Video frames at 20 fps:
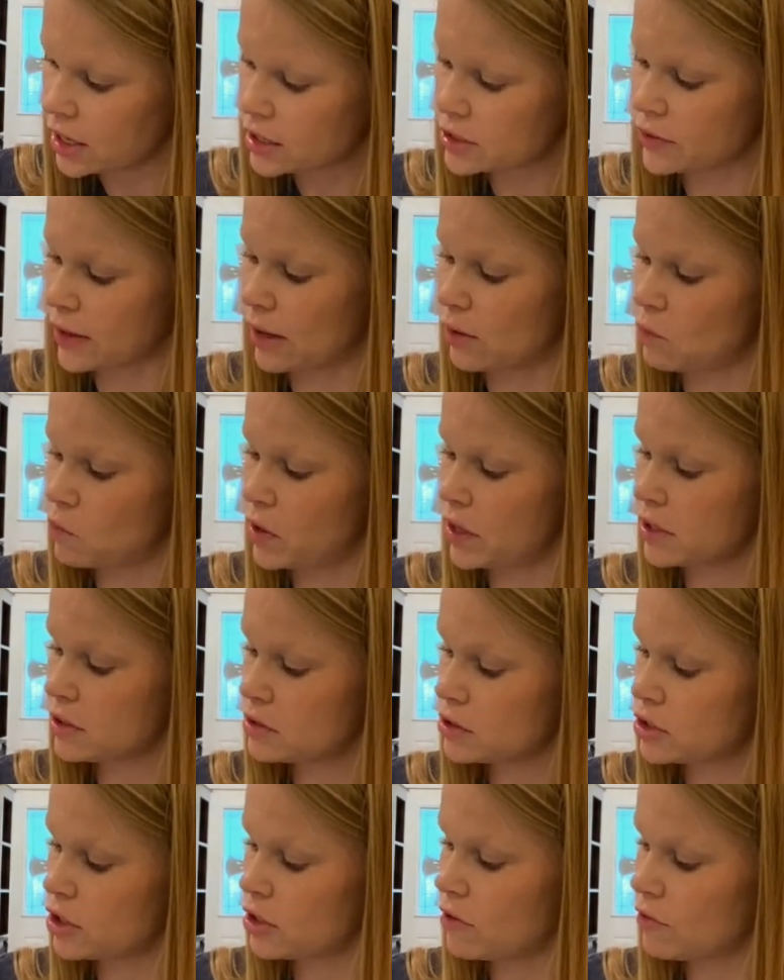So I had
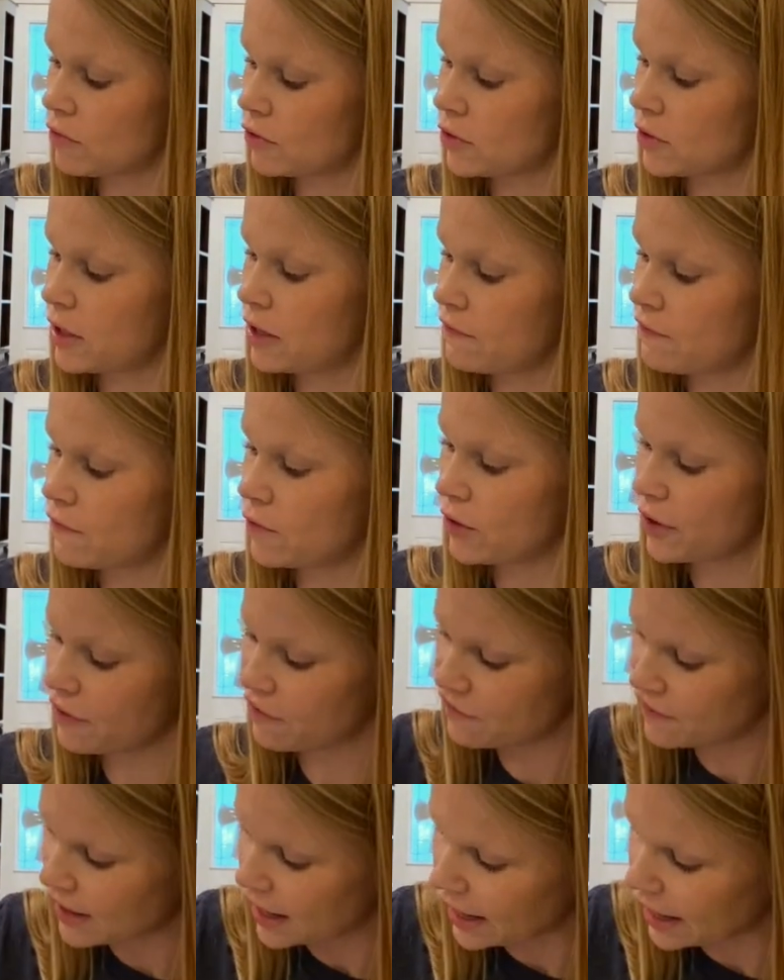1, 2, 3, 4,
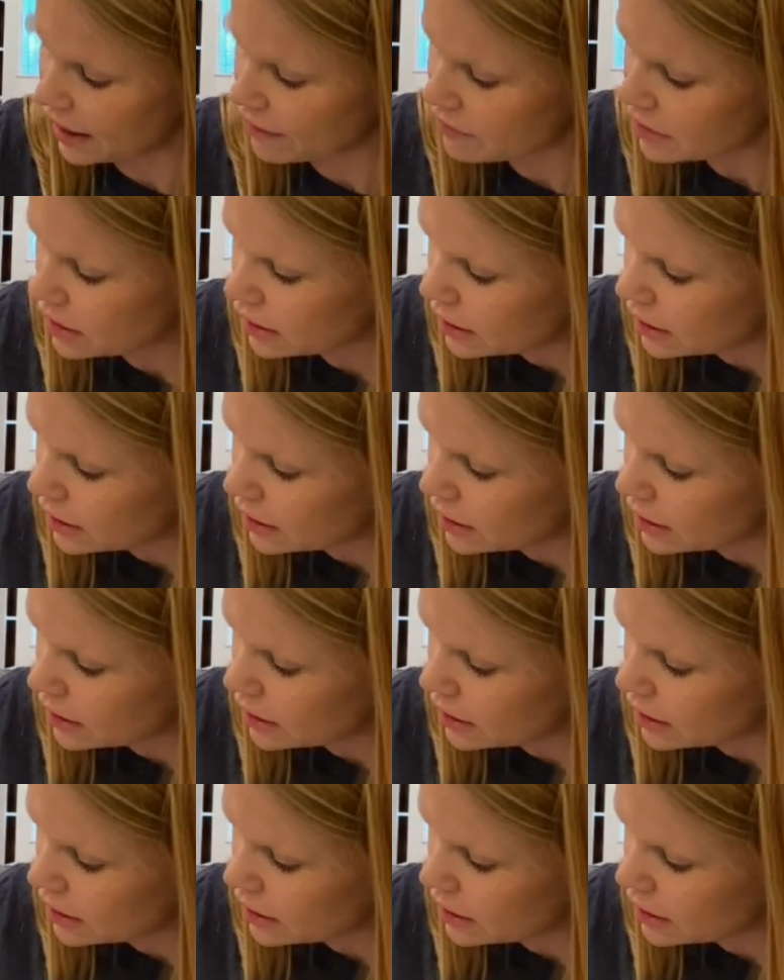5,